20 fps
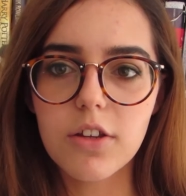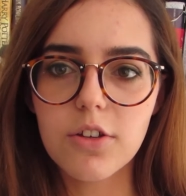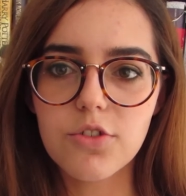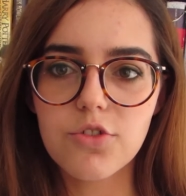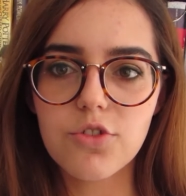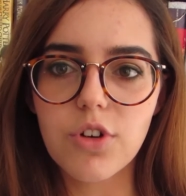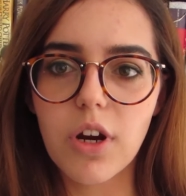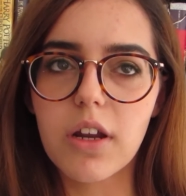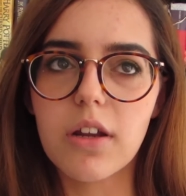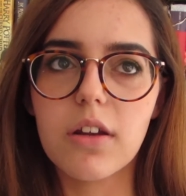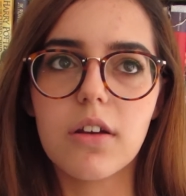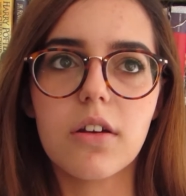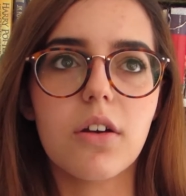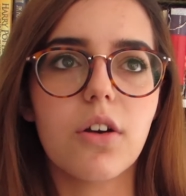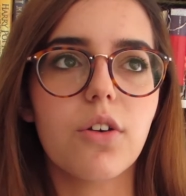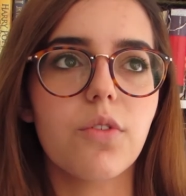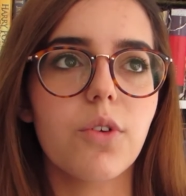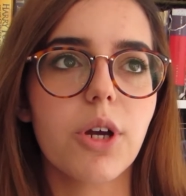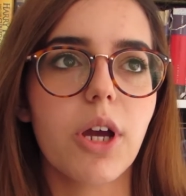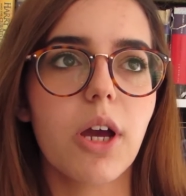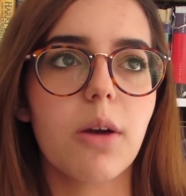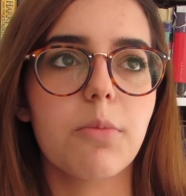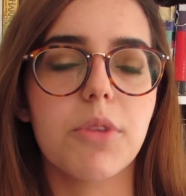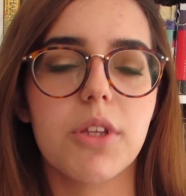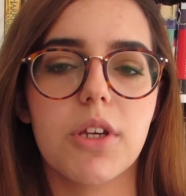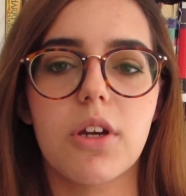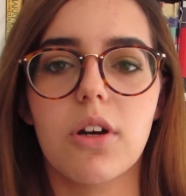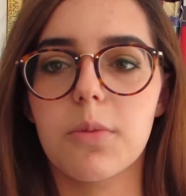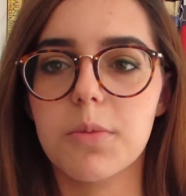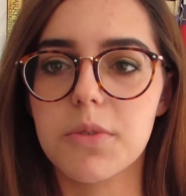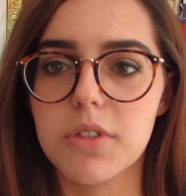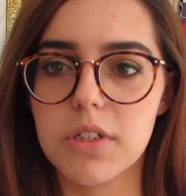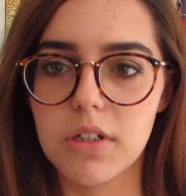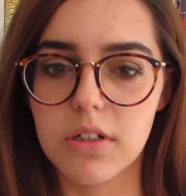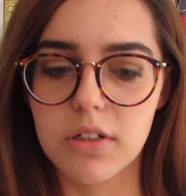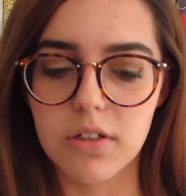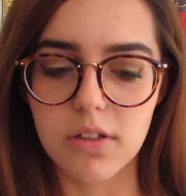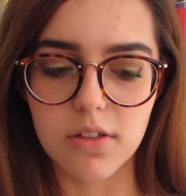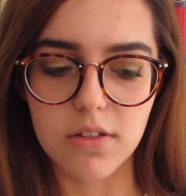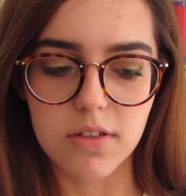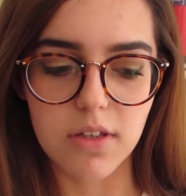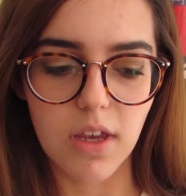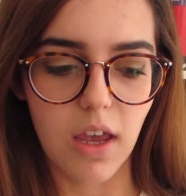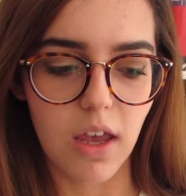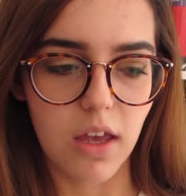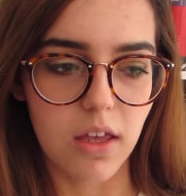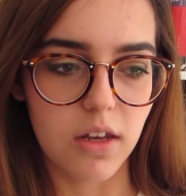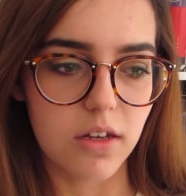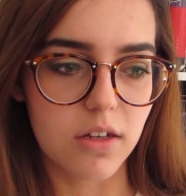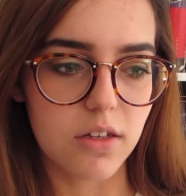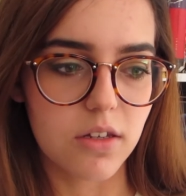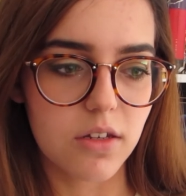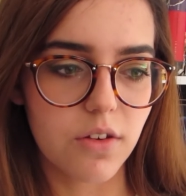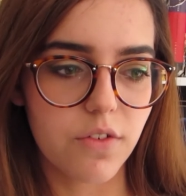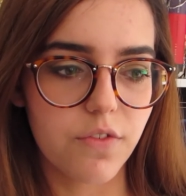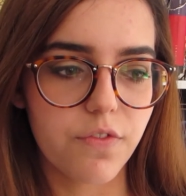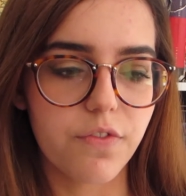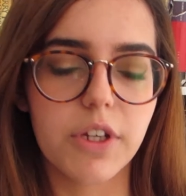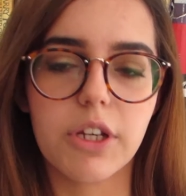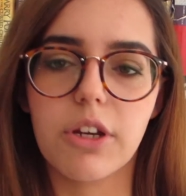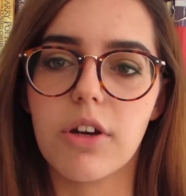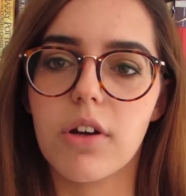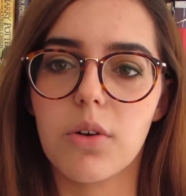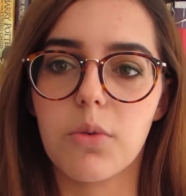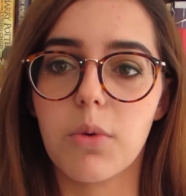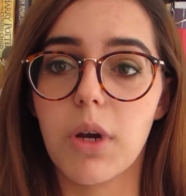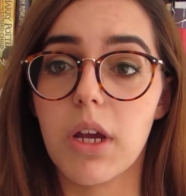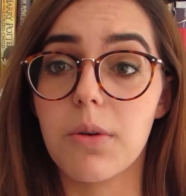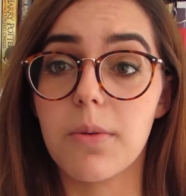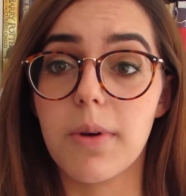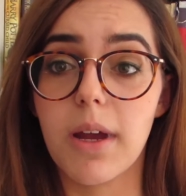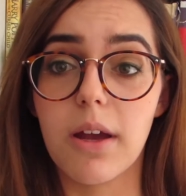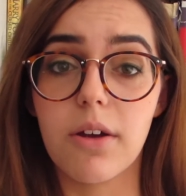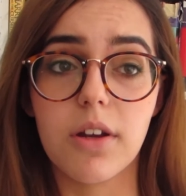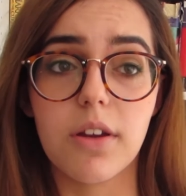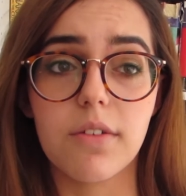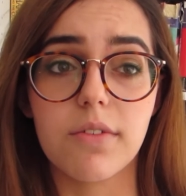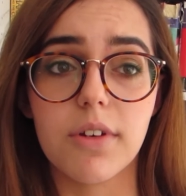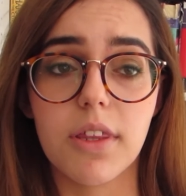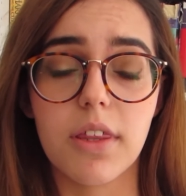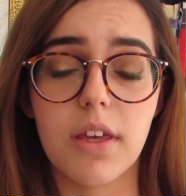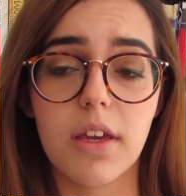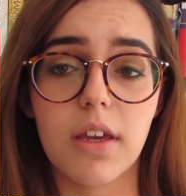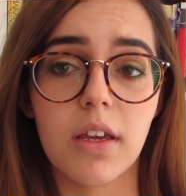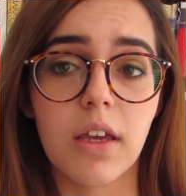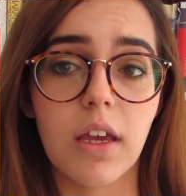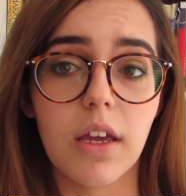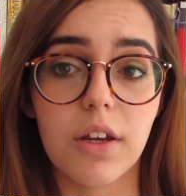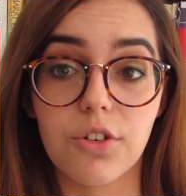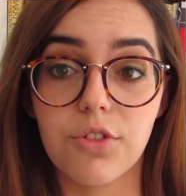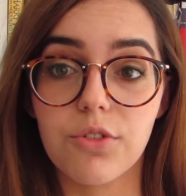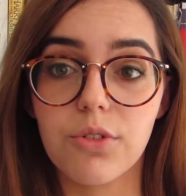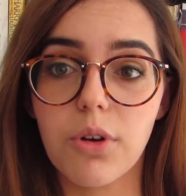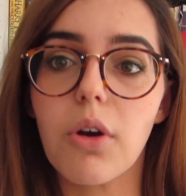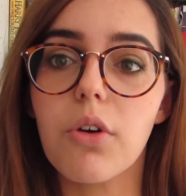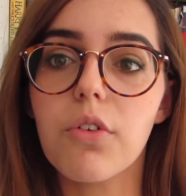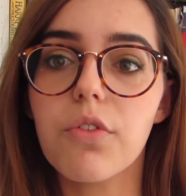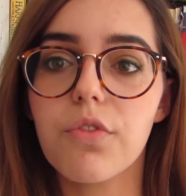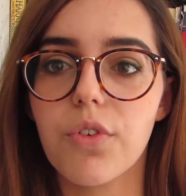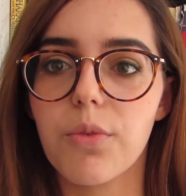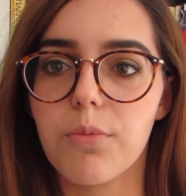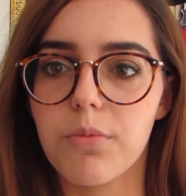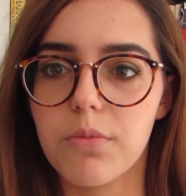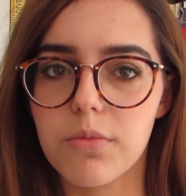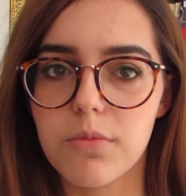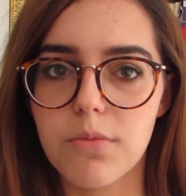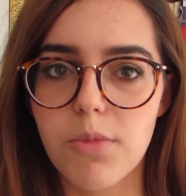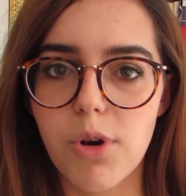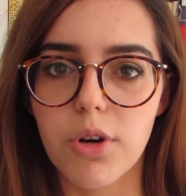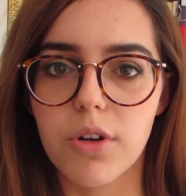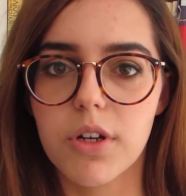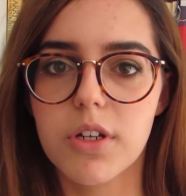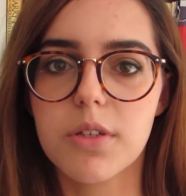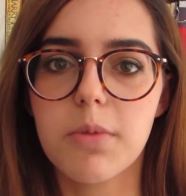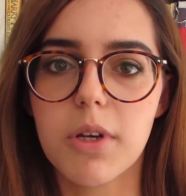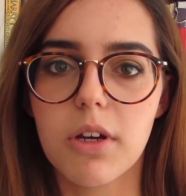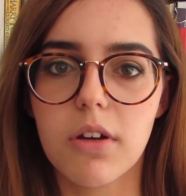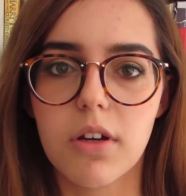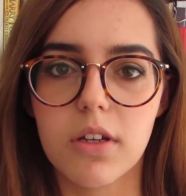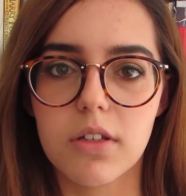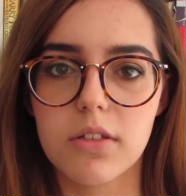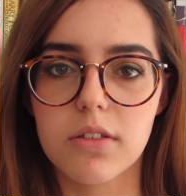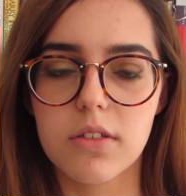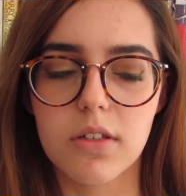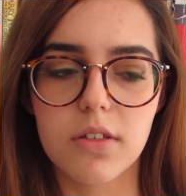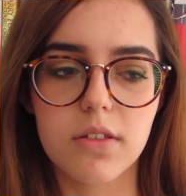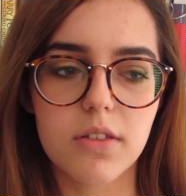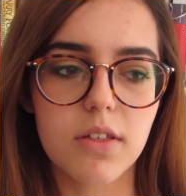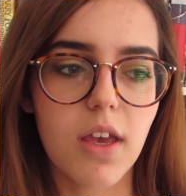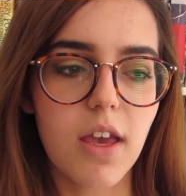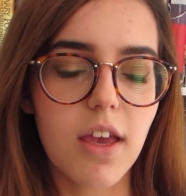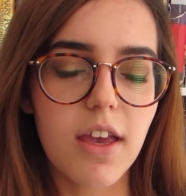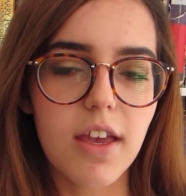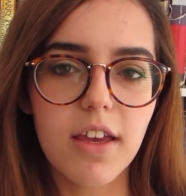try to overcome the obstacles and figure out a way around everything and grow from her experiences.